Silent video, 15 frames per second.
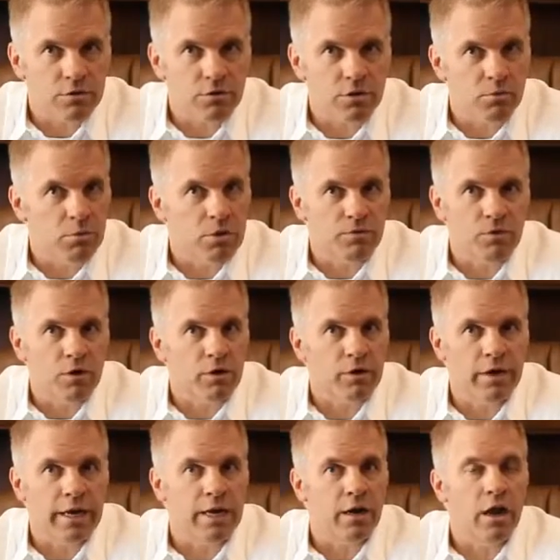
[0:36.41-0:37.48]
determine if there are
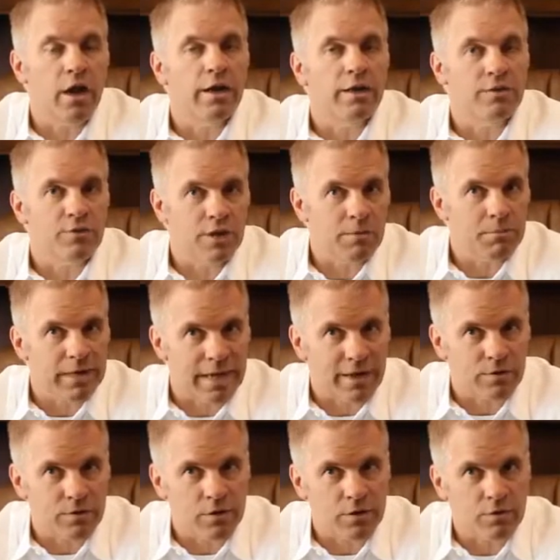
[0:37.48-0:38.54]
any non-exempt
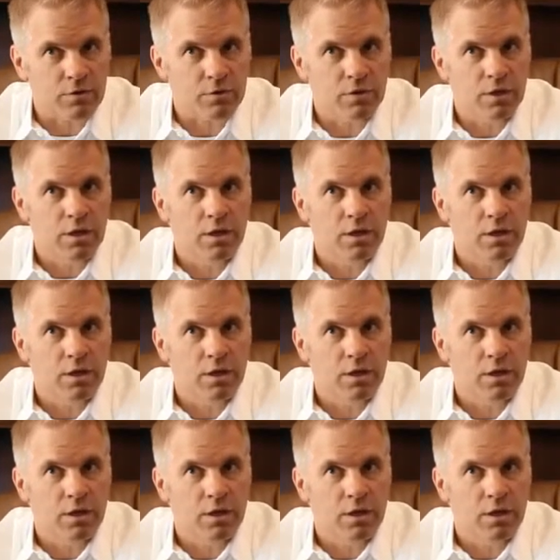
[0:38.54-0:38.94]
assets,